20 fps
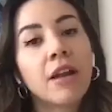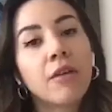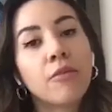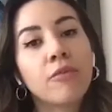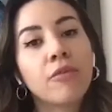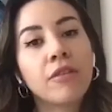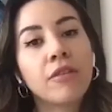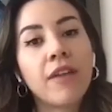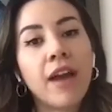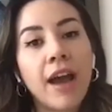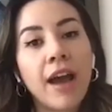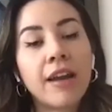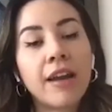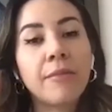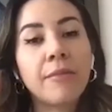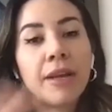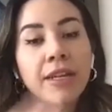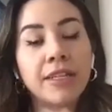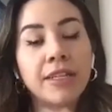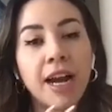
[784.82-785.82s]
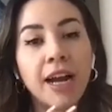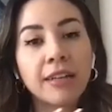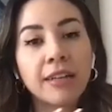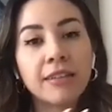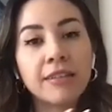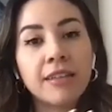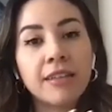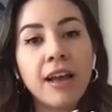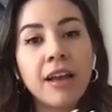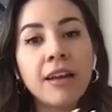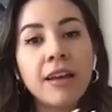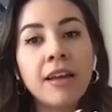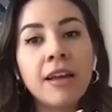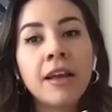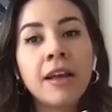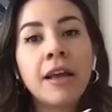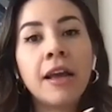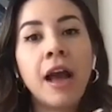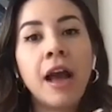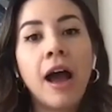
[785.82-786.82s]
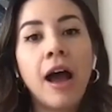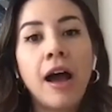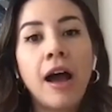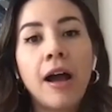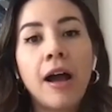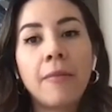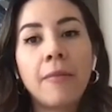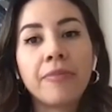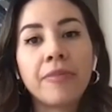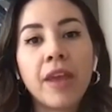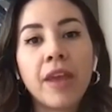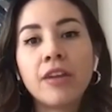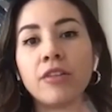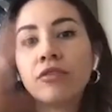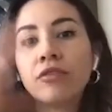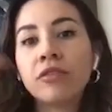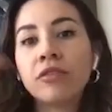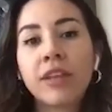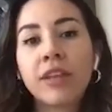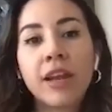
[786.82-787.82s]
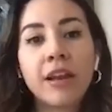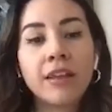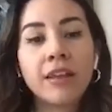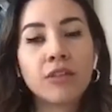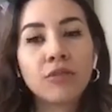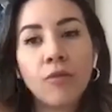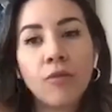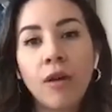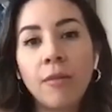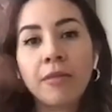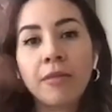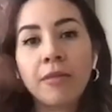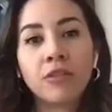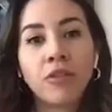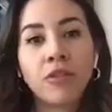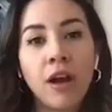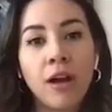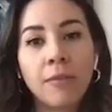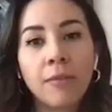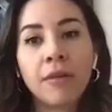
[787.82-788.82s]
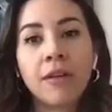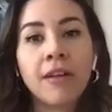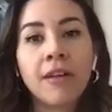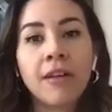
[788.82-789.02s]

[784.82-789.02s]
I would have had and pay taxes on. And you just kind of swap and drop.